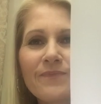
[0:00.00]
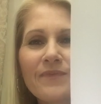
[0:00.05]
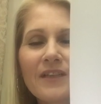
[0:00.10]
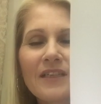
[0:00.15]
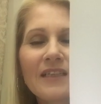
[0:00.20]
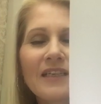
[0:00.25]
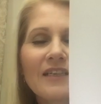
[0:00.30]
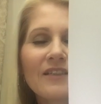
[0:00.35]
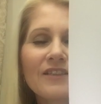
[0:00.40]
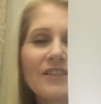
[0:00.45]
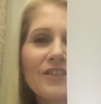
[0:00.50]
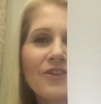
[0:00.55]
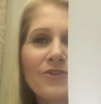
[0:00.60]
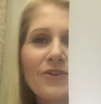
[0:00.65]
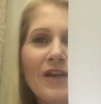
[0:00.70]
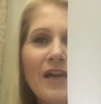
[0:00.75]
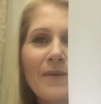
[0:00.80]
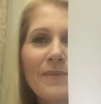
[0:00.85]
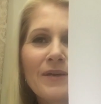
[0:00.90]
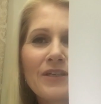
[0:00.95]
I cannot tell
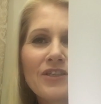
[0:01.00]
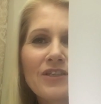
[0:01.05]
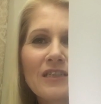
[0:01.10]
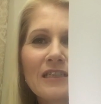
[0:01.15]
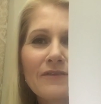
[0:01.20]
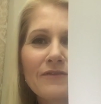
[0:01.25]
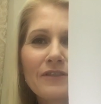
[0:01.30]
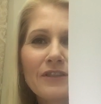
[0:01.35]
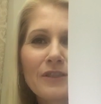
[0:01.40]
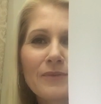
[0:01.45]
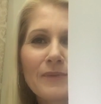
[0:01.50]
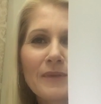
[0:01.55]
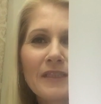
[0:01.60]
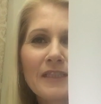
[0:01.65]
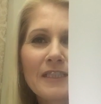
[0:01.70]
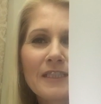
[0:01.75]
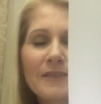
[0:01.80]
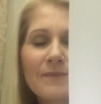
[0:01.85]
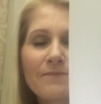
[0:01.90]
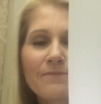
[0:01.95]
you how much I love this
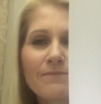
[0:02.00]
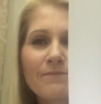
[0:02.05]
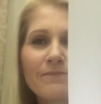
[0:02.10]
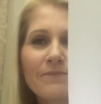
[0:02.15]
piece.